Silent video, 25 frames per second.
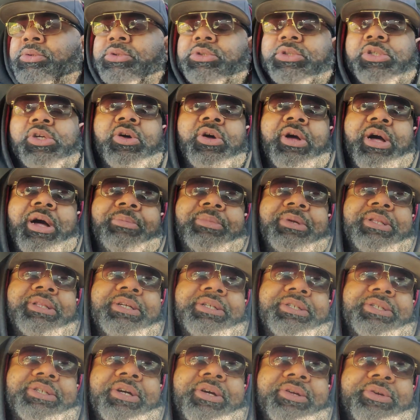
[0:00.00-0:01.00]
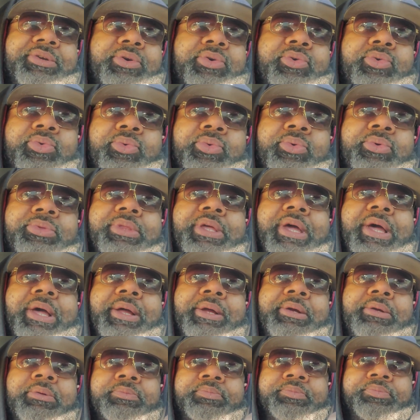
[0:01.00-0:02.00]
So I'm gonna let y'all know
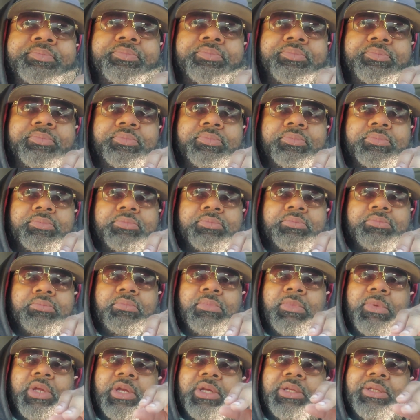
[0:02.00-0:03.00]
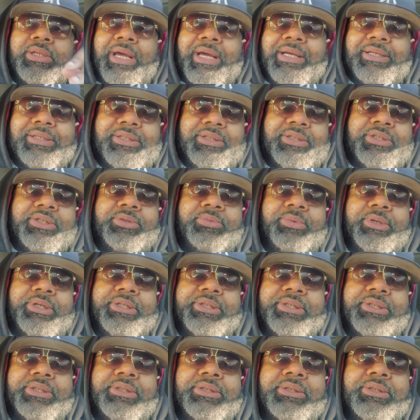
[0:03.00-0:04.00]
that
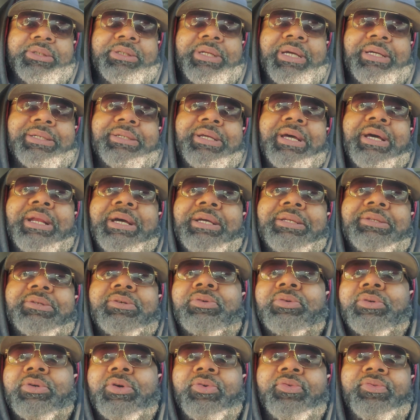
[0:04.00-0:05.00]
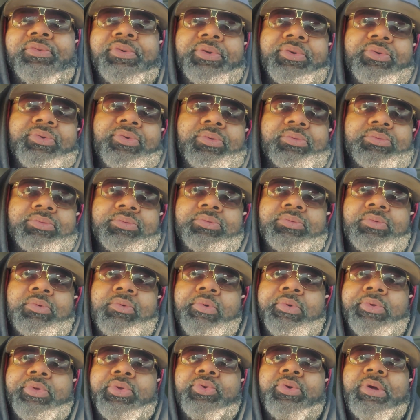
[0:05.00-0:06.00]
situation, that's how that's gonna go for you.
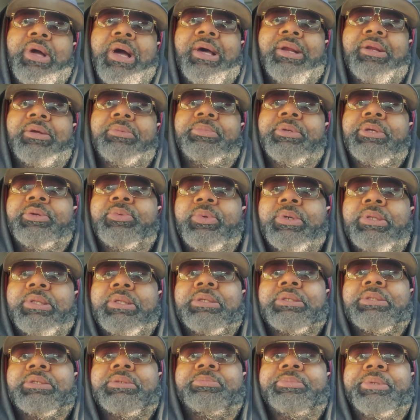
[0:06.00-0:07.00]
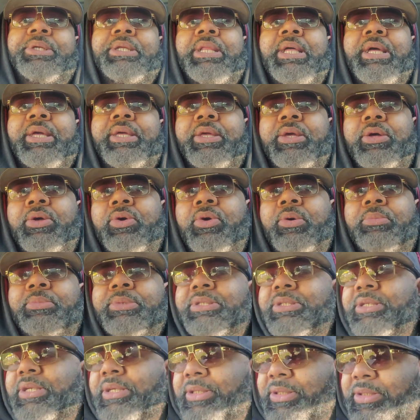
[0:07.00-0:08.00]
You gotta be willing to be like, "Yo, I'm
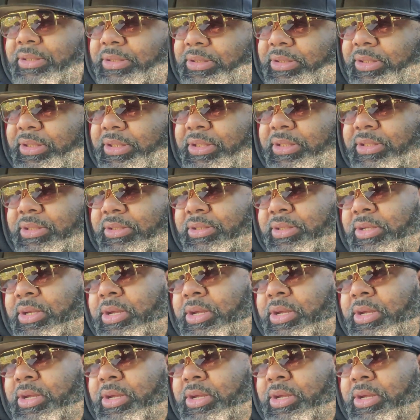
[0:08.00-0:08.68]
gonna take this chance."